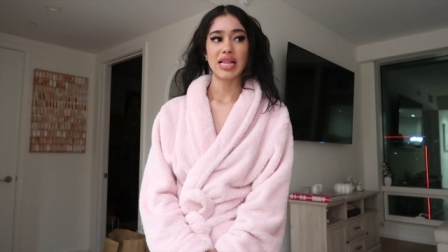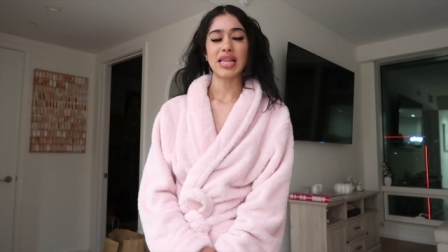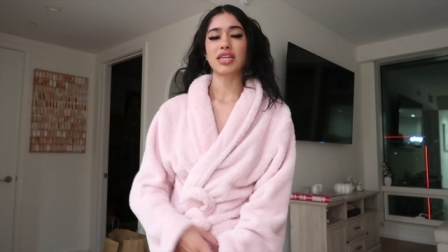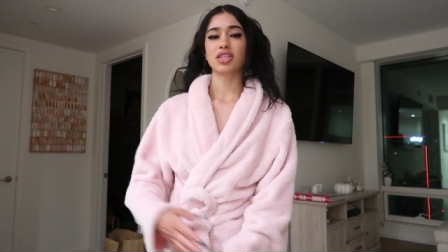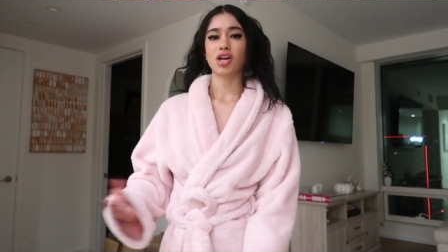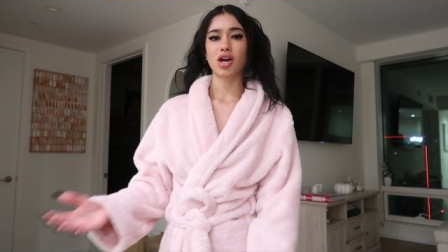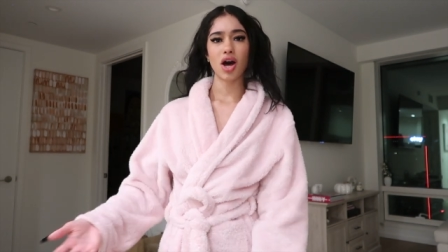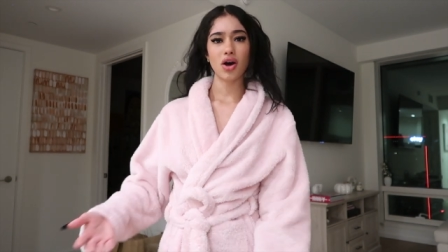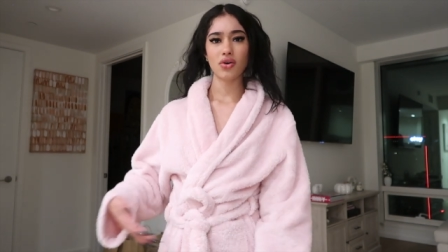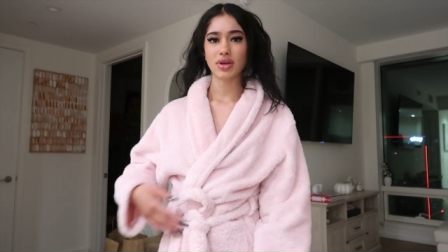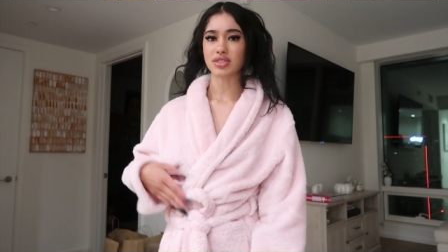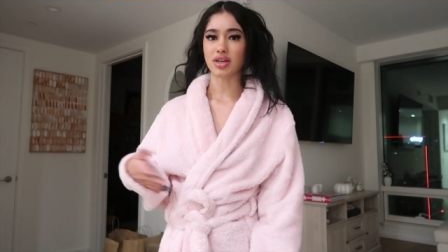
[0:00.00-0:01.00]
Like the
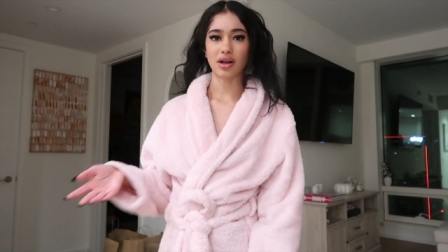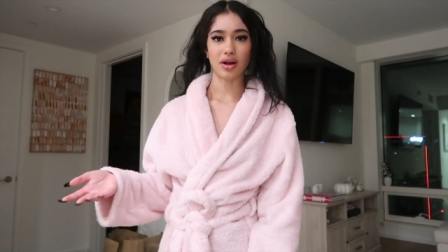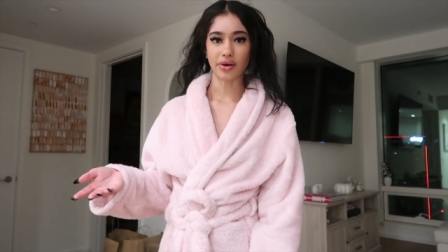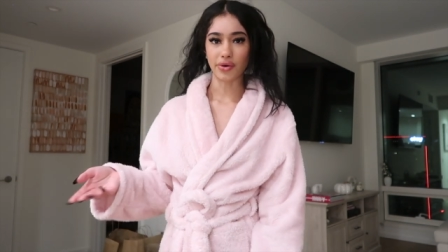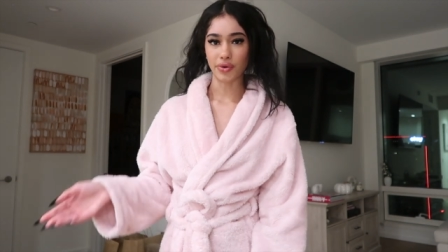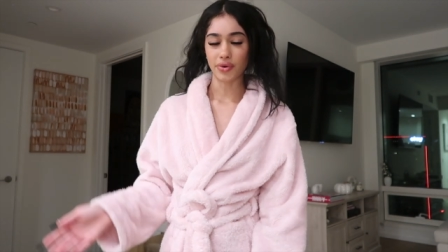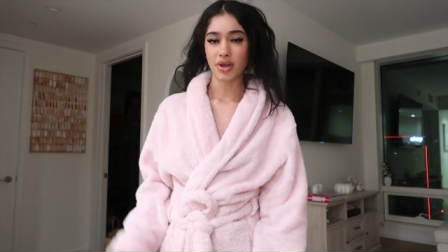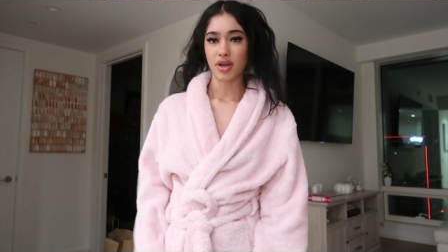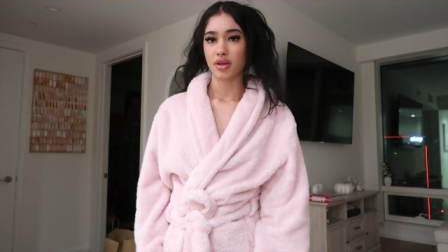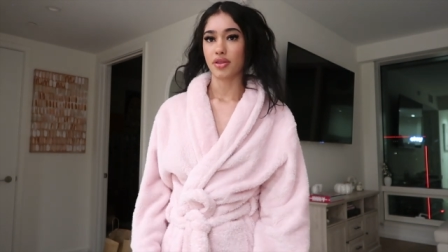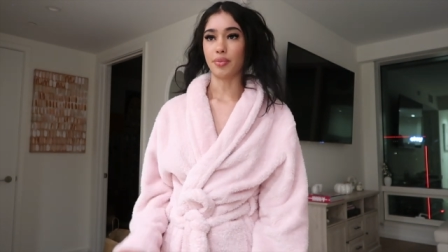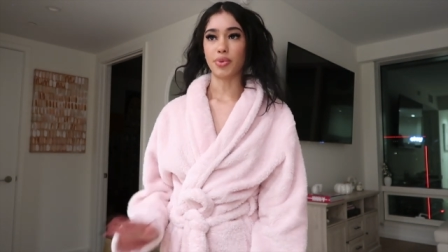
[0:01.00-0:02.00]
coat is a coat.
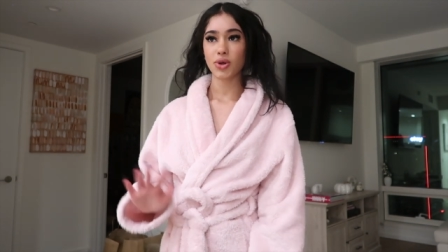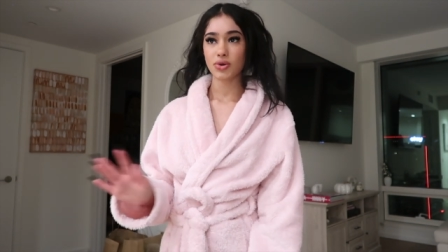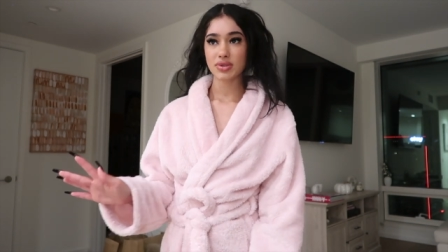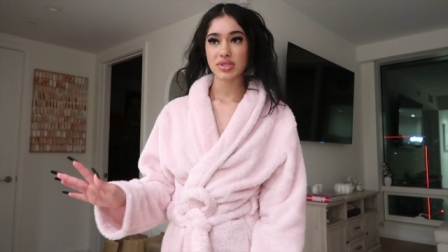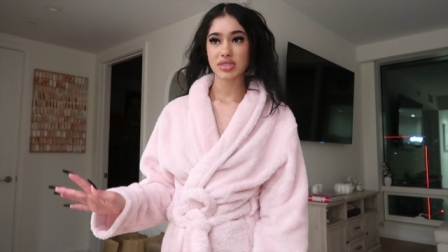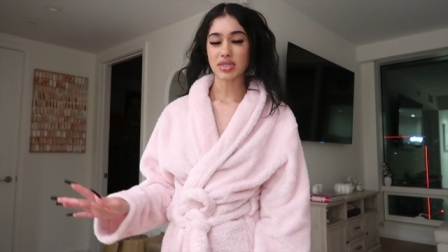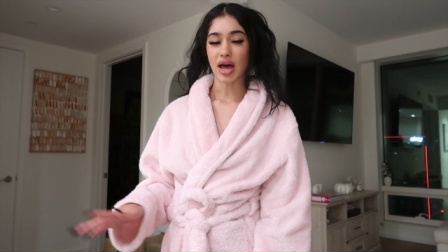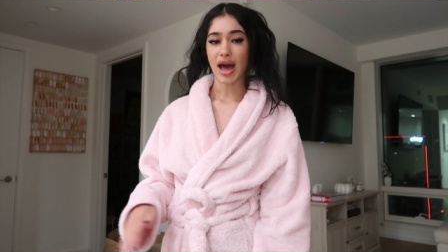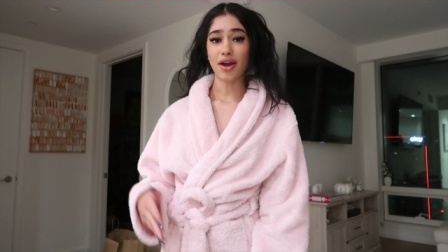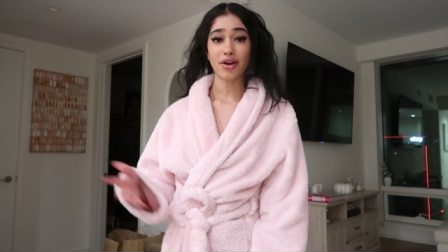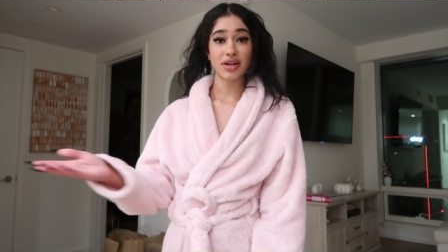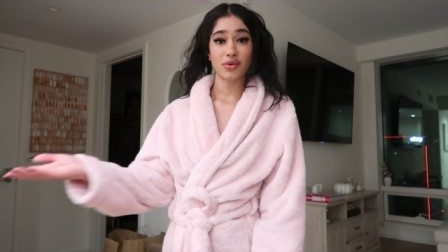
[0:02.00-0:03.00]
The boots,
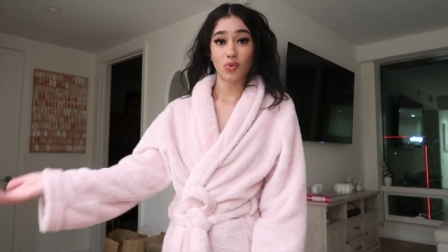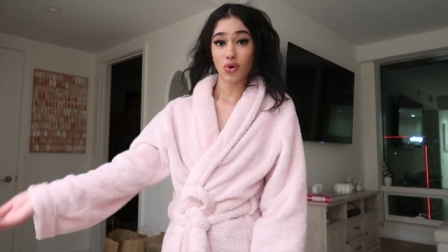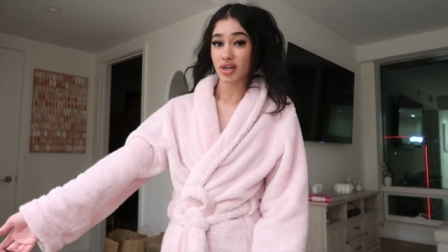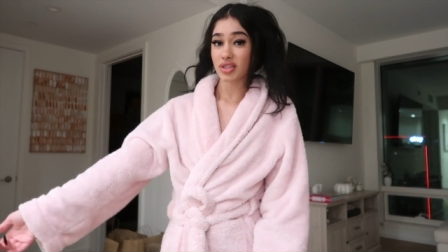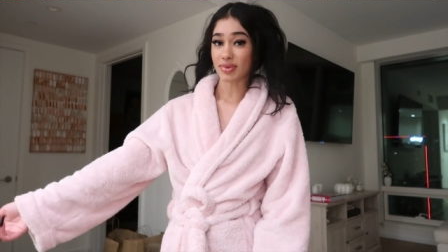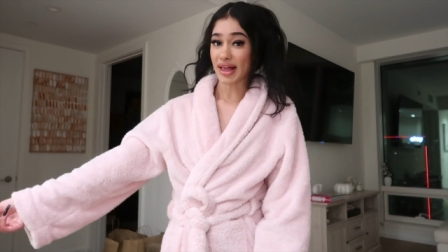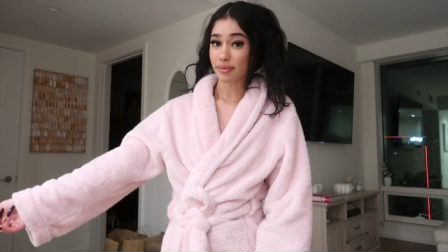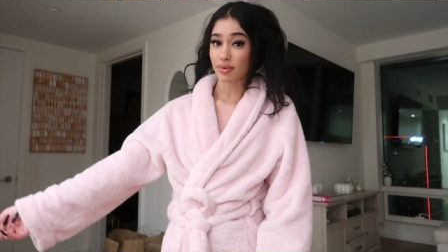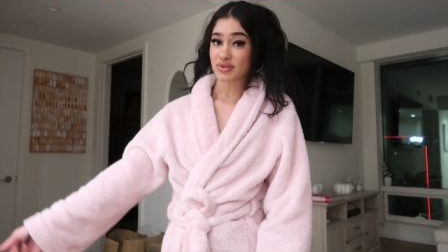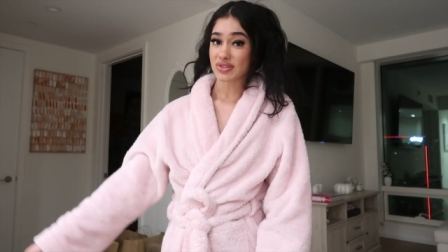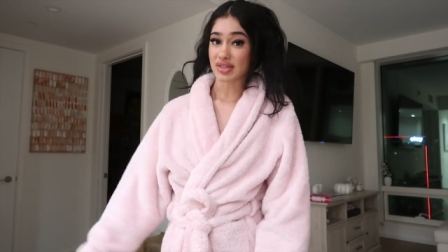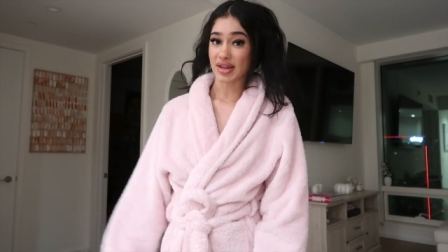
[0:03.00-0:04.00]
I already wore the black
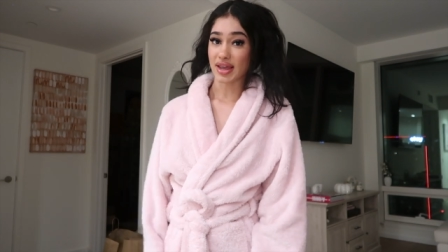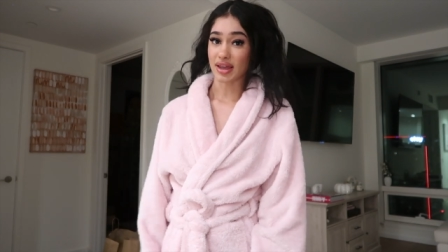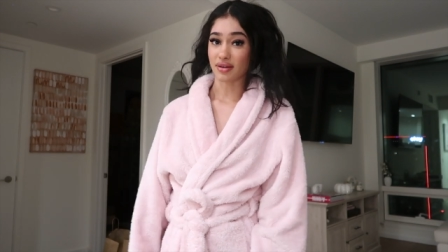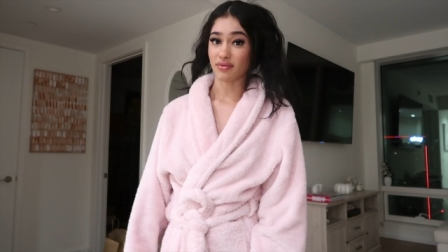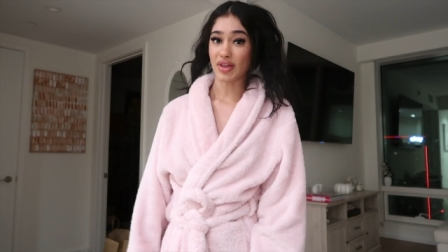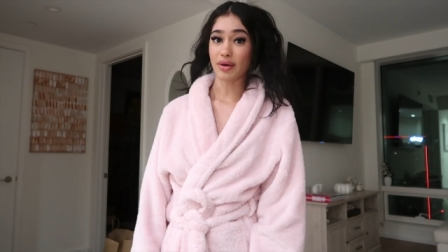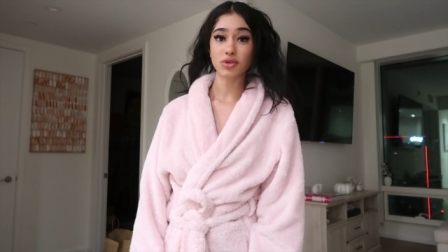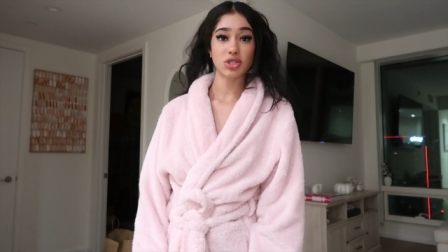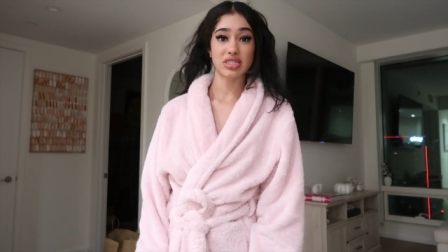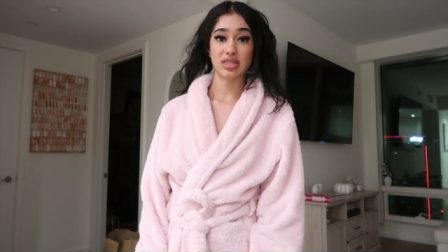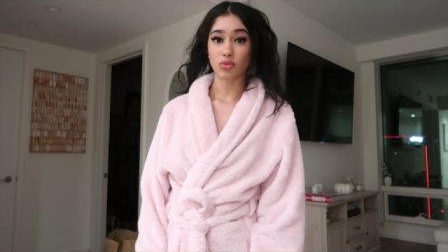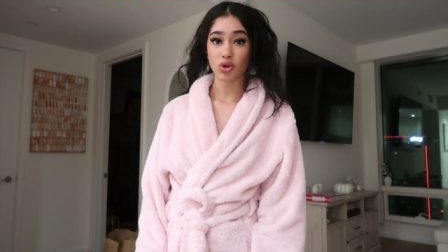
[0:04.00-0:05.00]
boots today. And that was
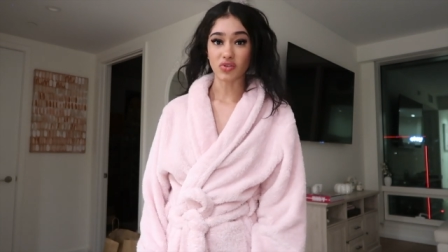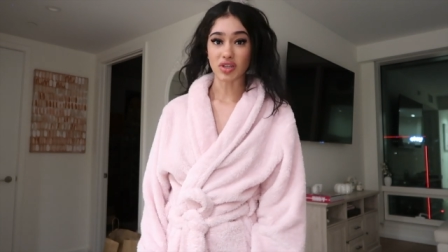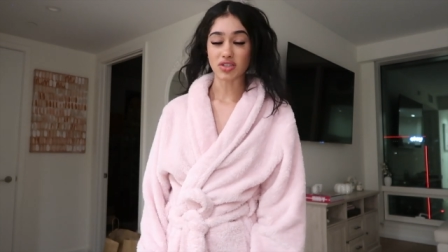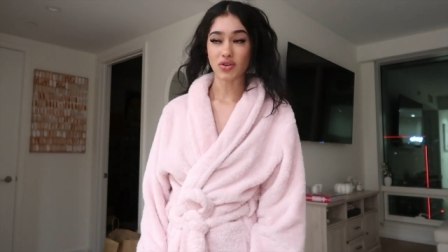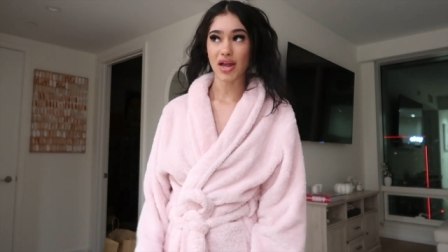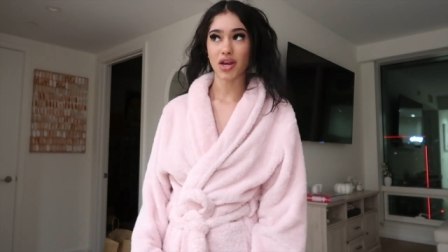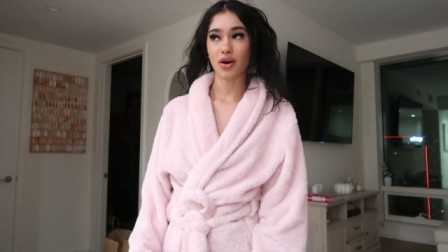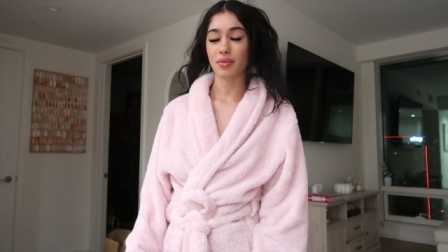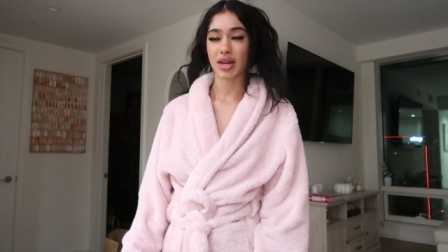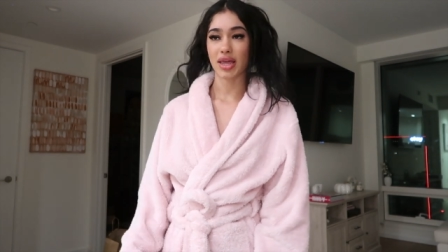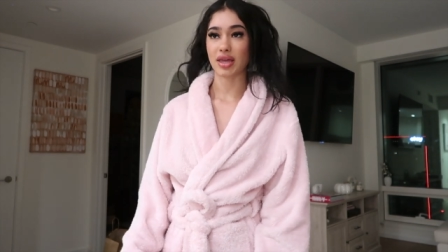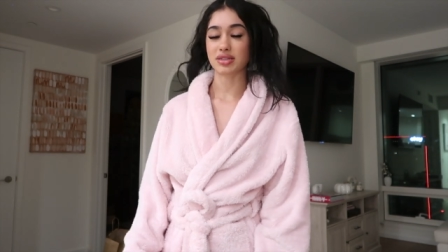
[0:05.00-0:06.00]
just the movie. So I know
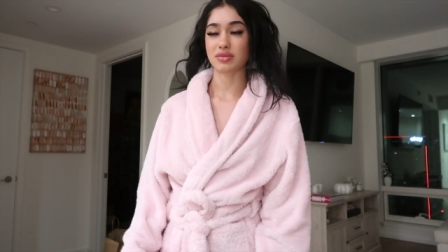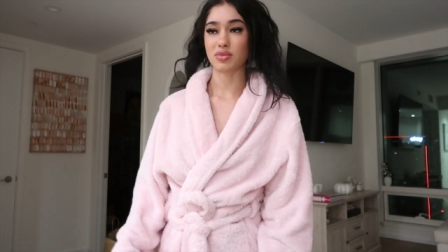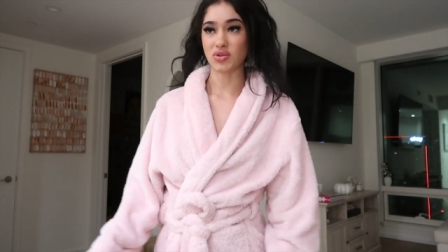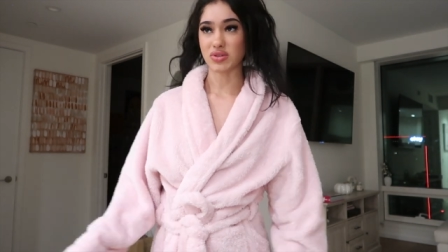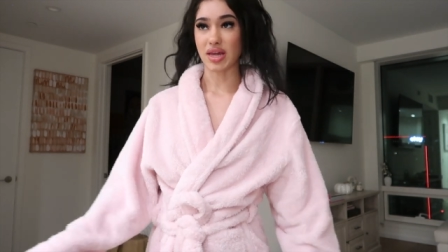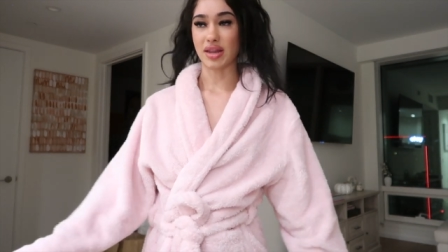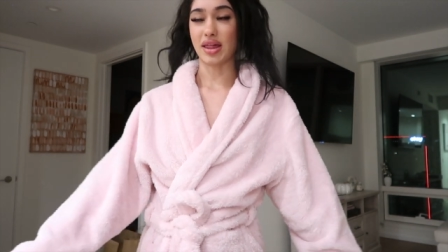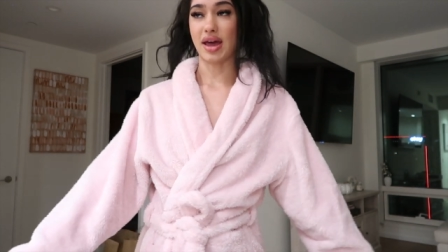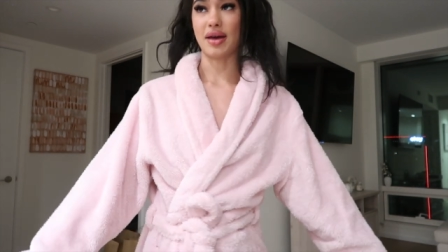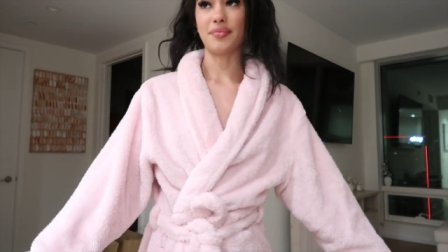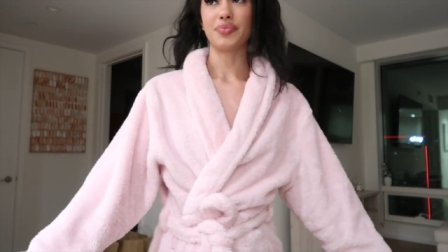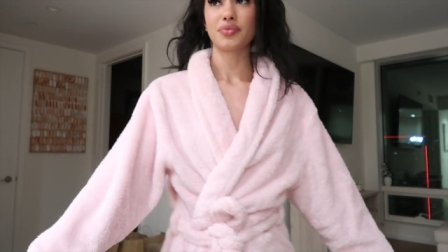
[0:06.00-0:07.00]
I'm going to get some use out of
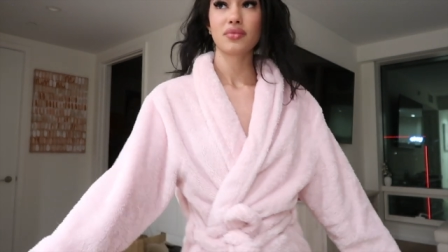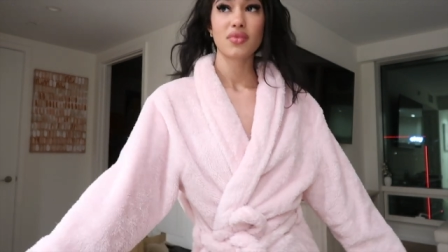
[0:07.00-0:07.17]
that.